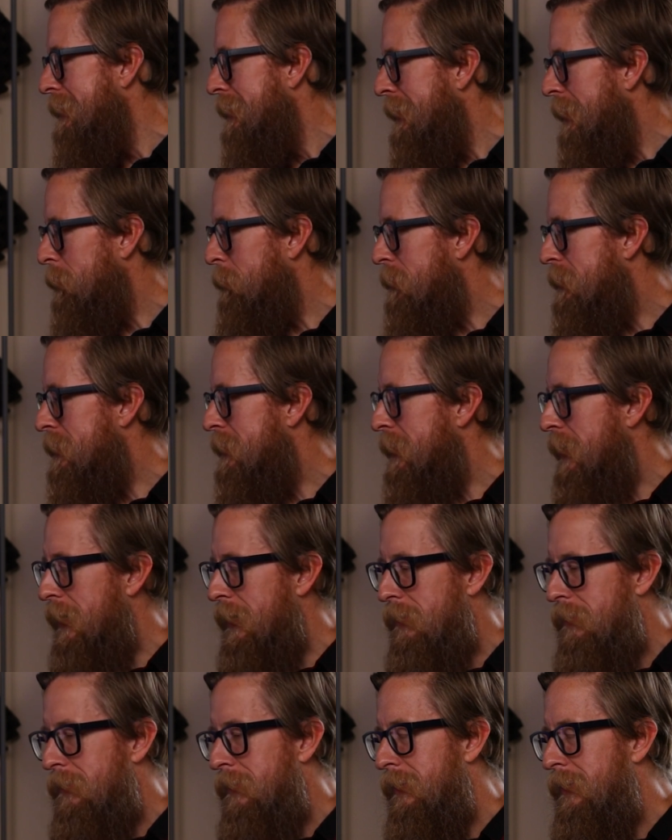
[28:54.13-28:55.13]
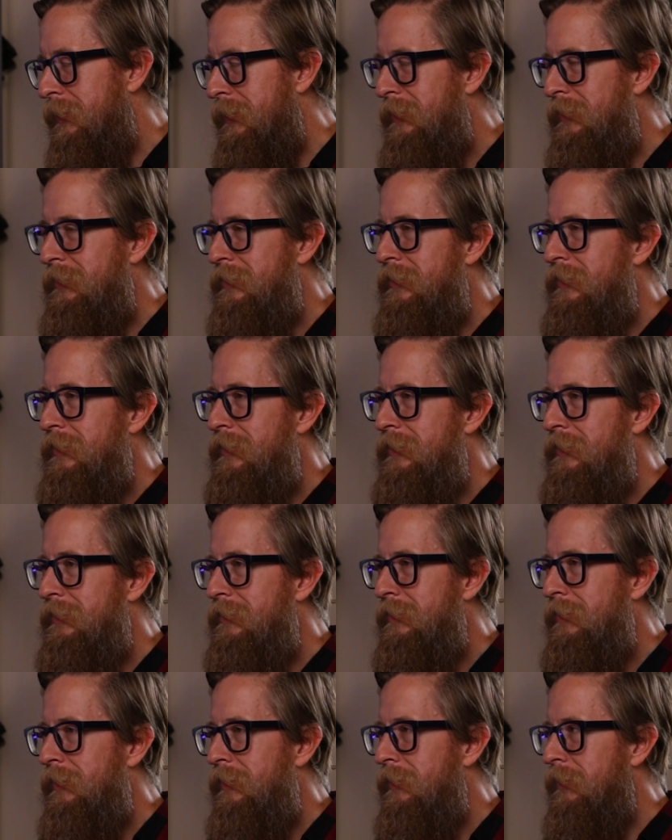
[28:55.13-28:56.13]
he would say things
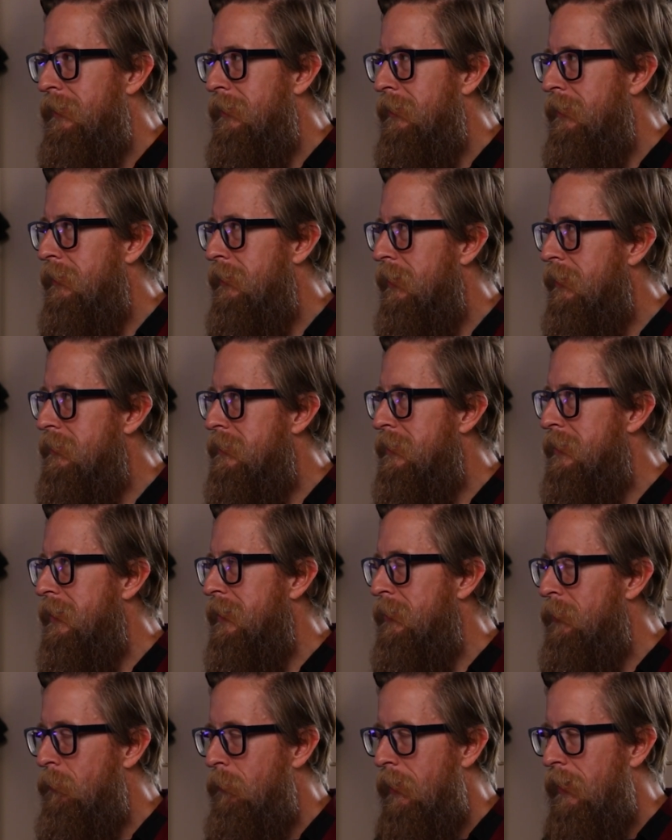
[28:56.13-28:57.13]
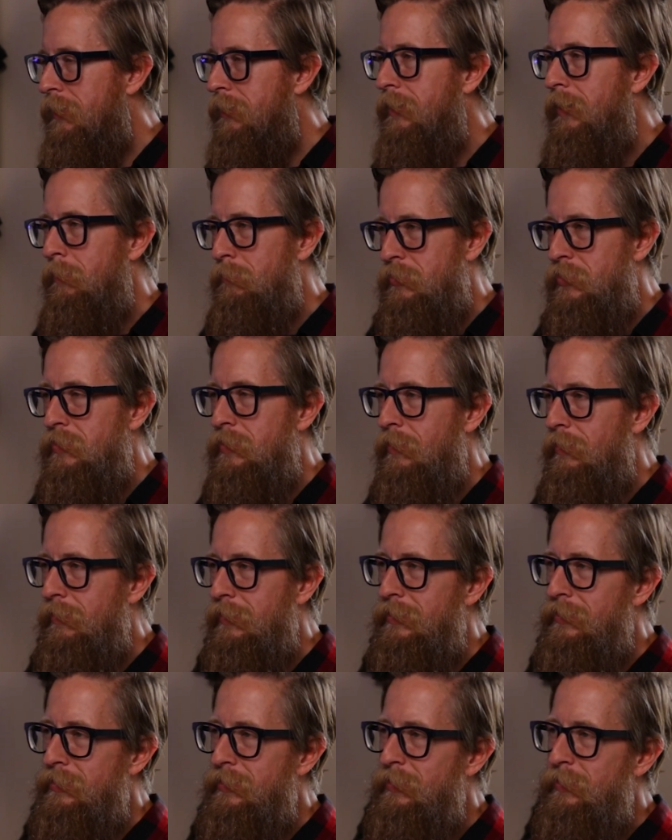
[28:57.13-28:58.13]
and enunciate in a way that I'm
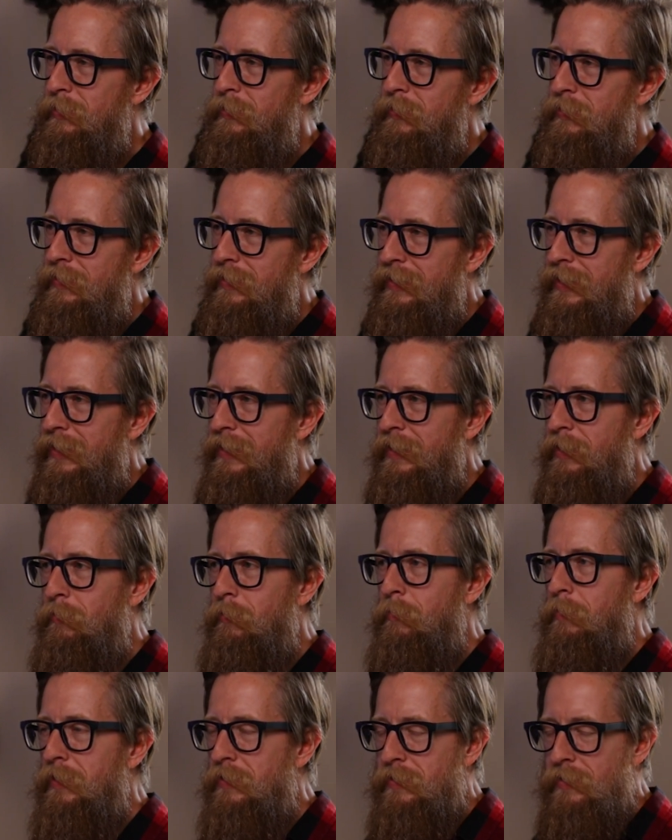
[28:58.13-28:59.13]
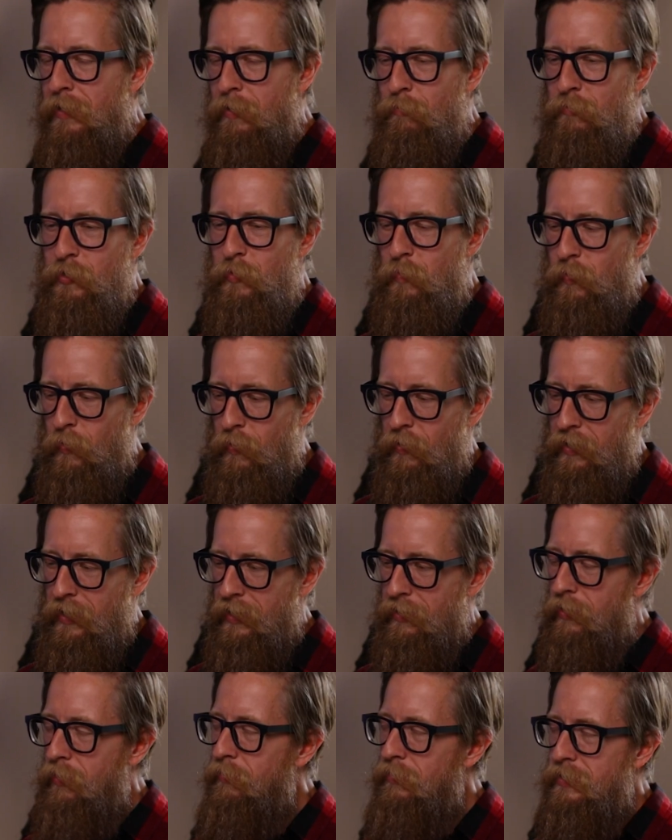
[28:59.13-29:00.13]
starting to. And then when my son was born,
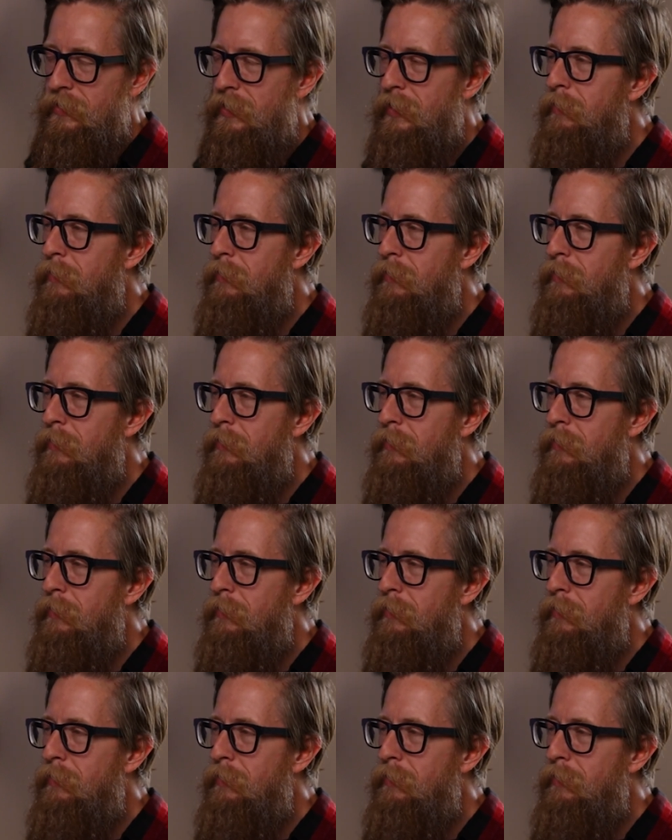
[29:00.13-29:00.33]
I noticed